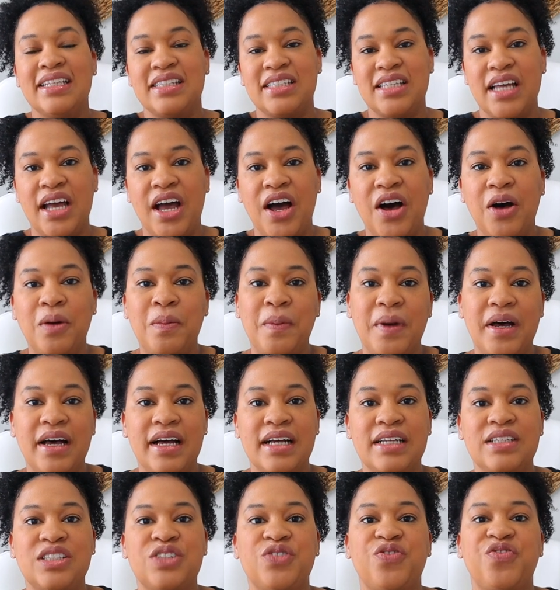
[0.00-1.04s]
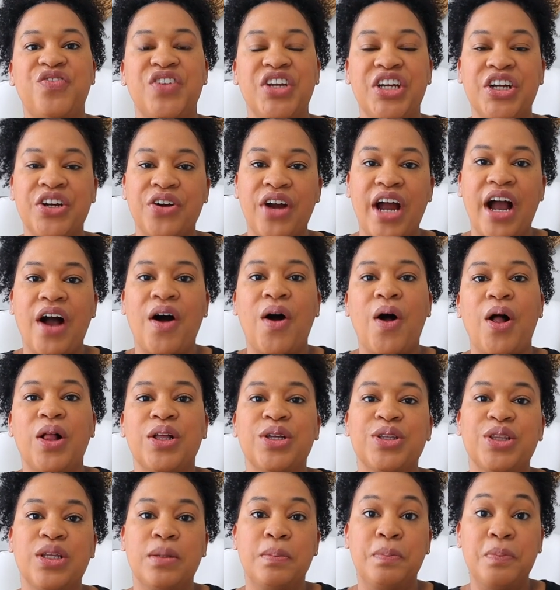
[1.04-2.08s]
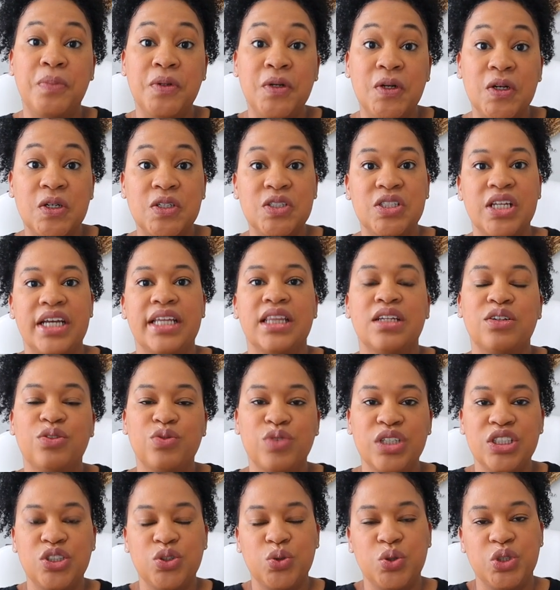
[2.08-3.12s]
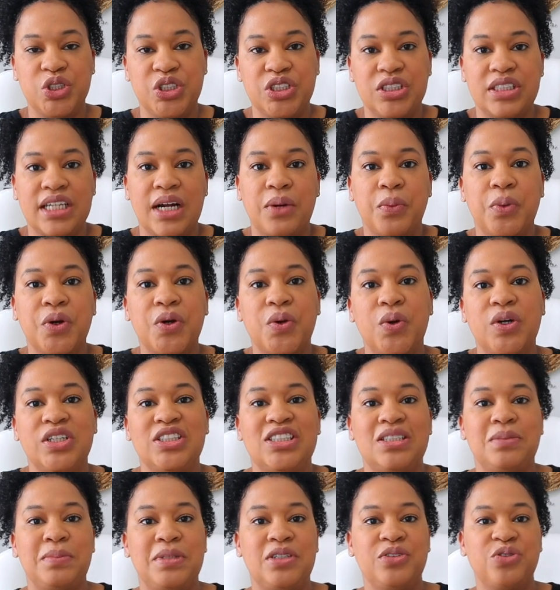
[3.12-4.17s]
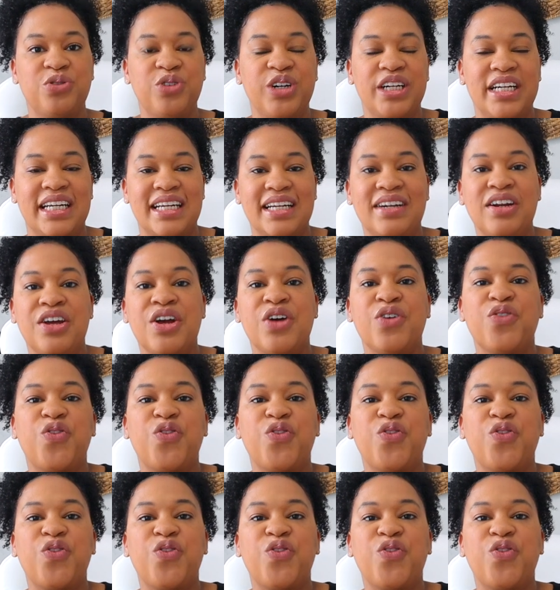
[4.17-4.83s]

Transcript: to help us figure out all of the books and the resources that we're going to be reading